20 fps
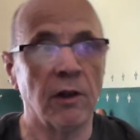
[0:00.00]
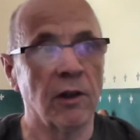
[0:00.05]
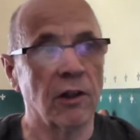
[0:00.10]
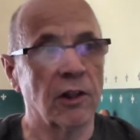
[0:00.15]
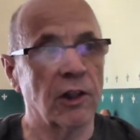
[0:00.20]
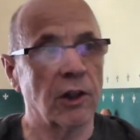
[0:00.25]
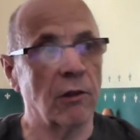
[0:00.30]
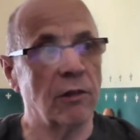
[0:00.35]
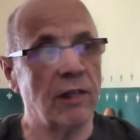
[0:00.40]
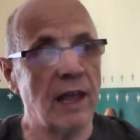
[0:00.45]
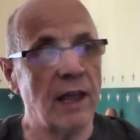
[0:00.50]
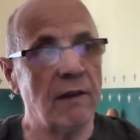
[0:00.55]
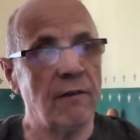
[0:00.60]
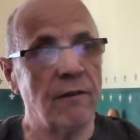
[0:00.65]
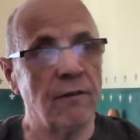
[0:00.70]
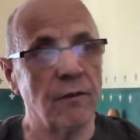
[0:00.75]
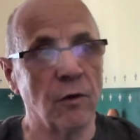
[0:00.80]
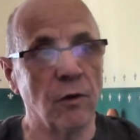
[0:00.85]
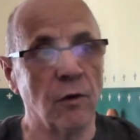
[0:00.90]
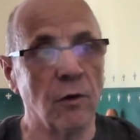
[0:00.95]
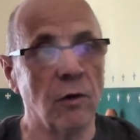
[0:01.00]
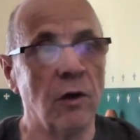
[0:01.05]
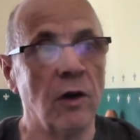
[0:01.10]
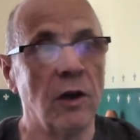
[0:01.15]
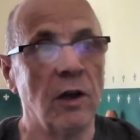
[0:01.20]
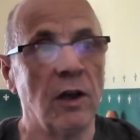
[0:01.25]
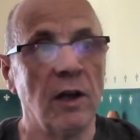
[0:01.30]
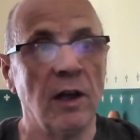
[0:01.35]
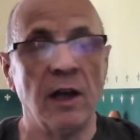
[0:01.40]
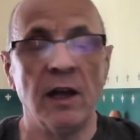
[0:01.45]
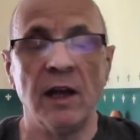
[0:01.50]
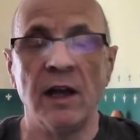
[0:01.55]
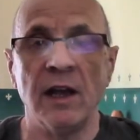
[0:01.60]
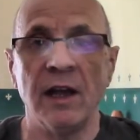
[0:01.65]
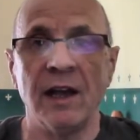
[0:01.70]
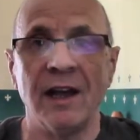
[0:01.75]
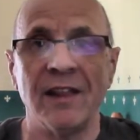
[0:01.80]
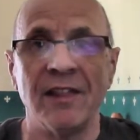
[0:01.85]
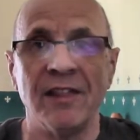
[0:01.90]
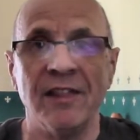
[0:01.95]
So therefore
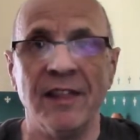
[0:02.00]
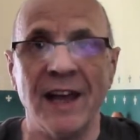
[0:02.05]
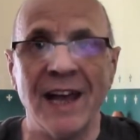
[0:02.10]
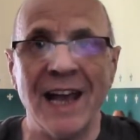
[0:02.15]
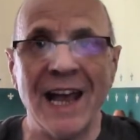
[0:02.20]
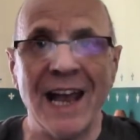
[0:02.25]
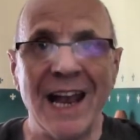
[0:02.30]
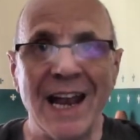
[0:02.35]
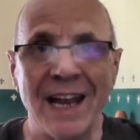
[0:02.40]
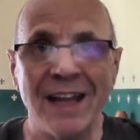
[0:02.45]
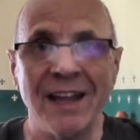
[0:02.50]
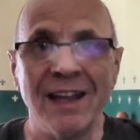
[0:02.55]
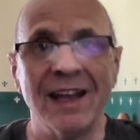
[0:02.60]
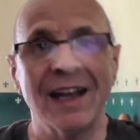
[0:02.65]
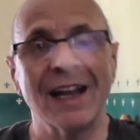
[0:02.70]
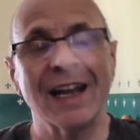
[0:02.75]
the hen